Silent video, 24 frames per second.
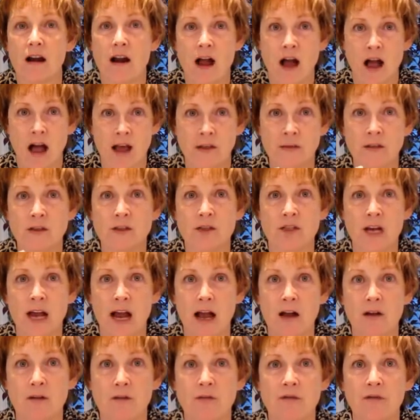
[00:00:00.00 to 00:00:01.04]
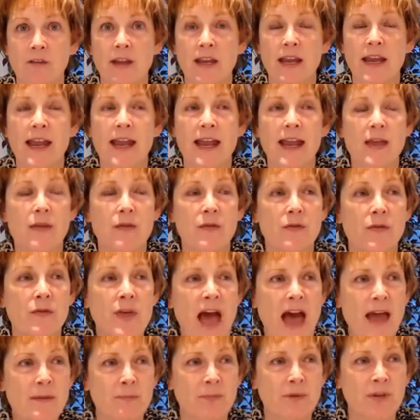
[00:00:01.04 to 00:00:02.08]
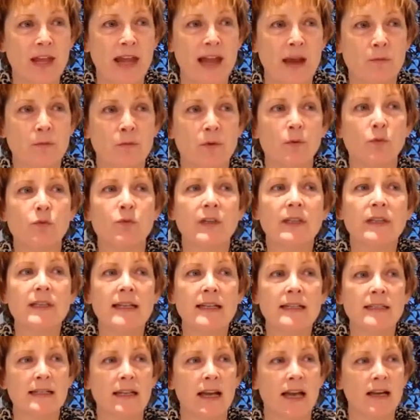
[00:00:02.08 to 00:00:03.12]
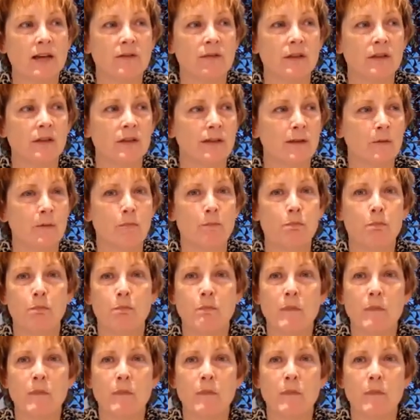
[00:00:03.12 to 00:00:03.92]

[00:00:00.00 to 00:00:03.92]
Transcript: on the shelf, that plant will release kind of a little,